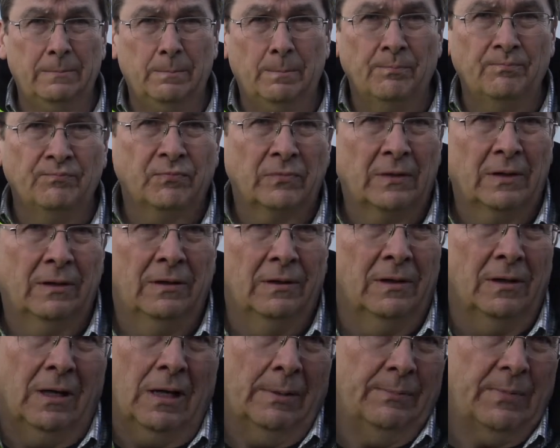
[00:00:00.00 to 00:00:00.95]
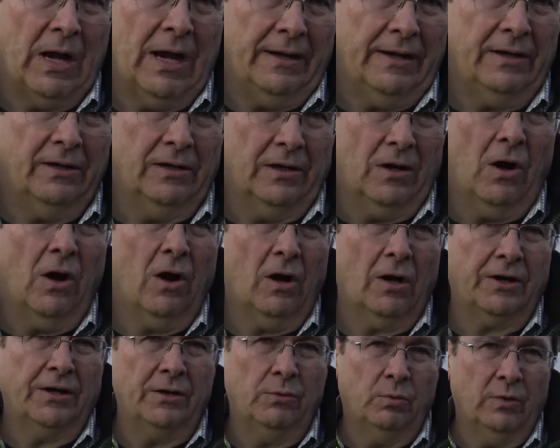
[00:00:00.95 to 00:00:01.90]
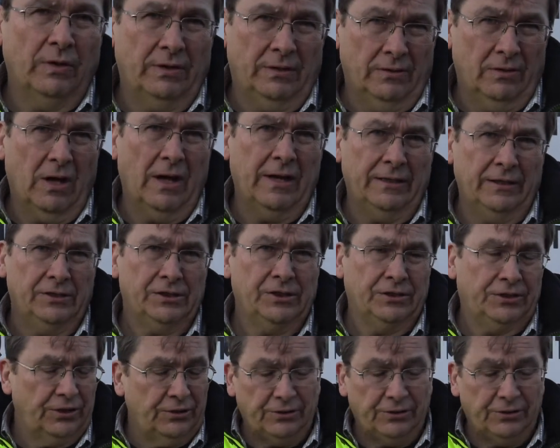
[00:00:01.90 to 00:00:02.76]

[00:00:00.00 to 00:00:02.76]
I'm not here to argue whether or not you should